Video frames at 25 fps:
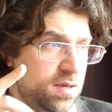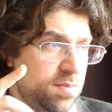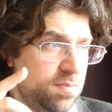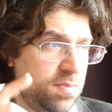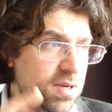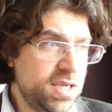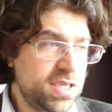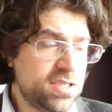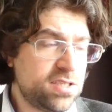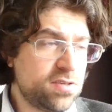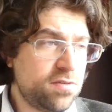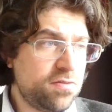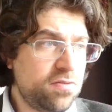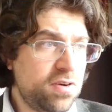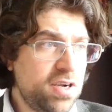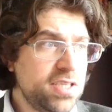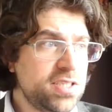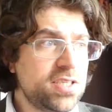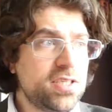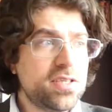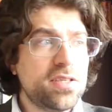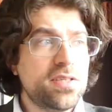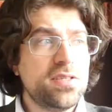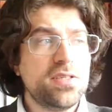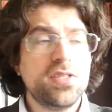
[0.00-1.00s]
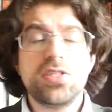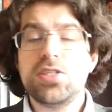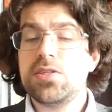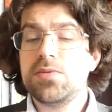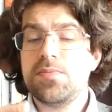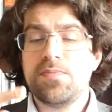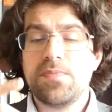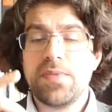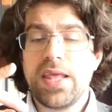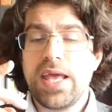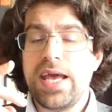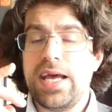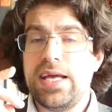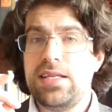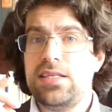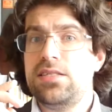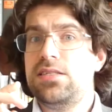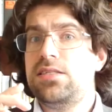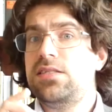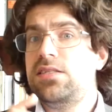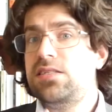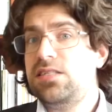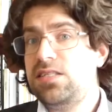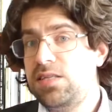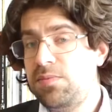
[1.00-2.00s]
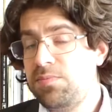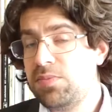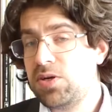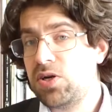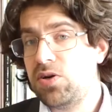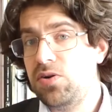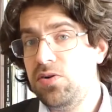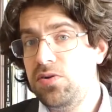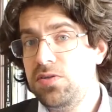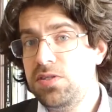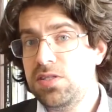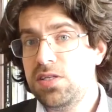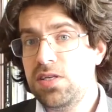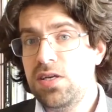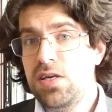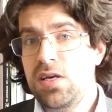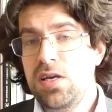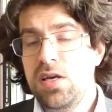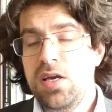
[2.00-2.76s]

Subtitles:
place of residence and zip code,